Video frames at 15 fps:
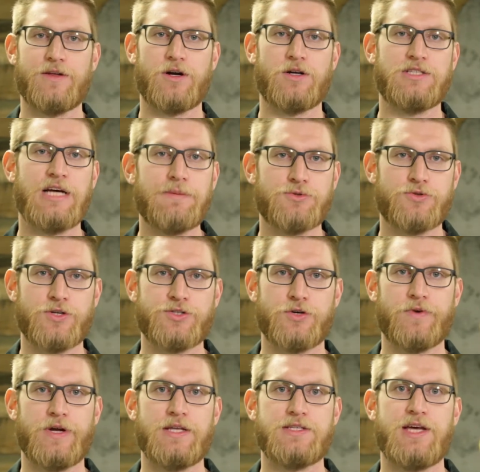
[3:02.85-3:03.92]
that our top struts are
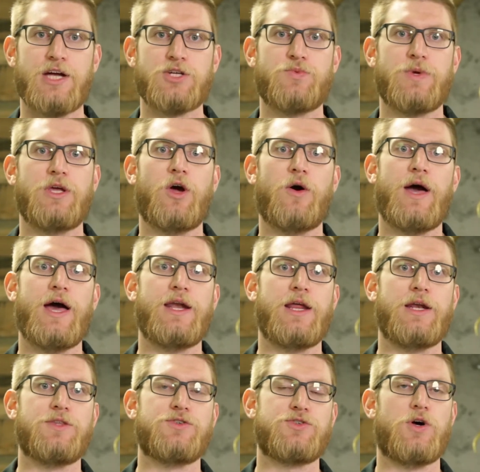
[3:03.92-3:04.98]
reattached, we can go ahead
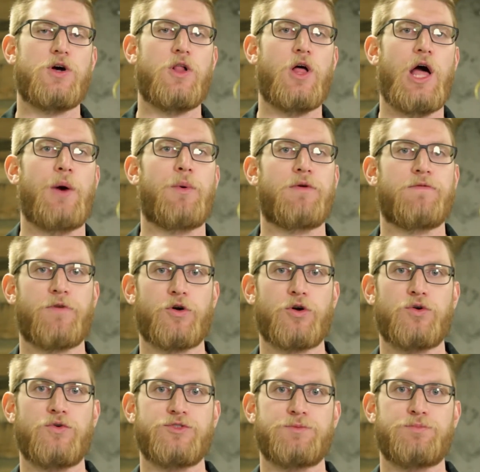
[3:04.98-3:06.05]
and install our
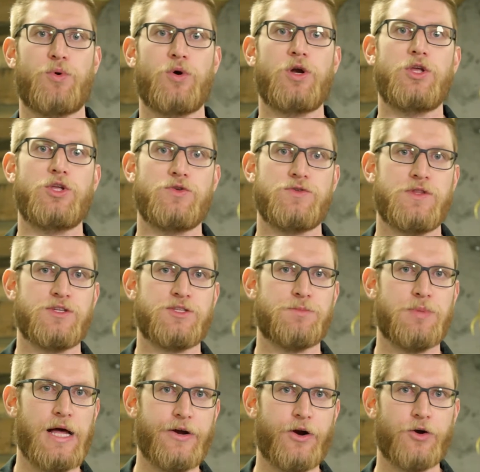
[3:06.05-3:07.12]
vertical support using the
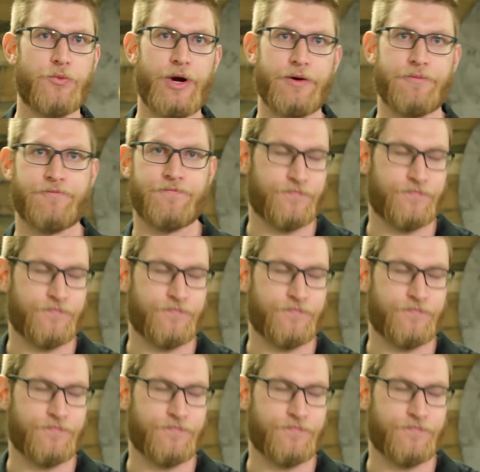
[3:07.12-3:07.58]
supplied hardware.